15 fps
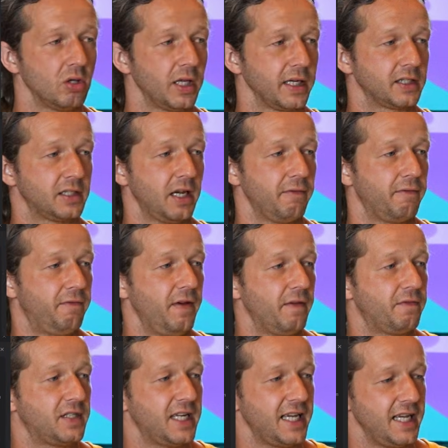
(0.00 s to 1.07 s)
like say
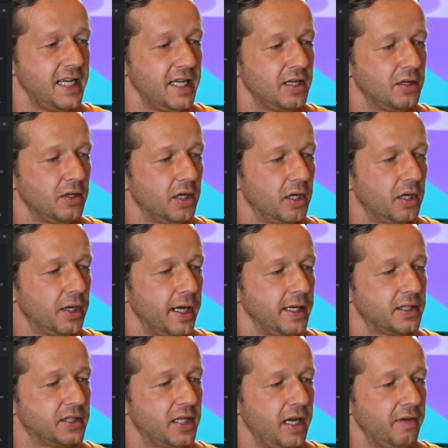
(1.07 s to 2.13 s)
fifteen,
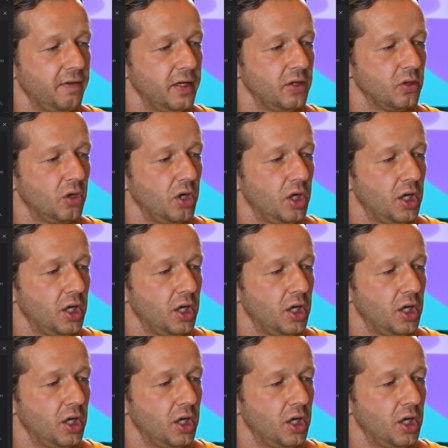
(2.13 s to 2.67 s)
and save it,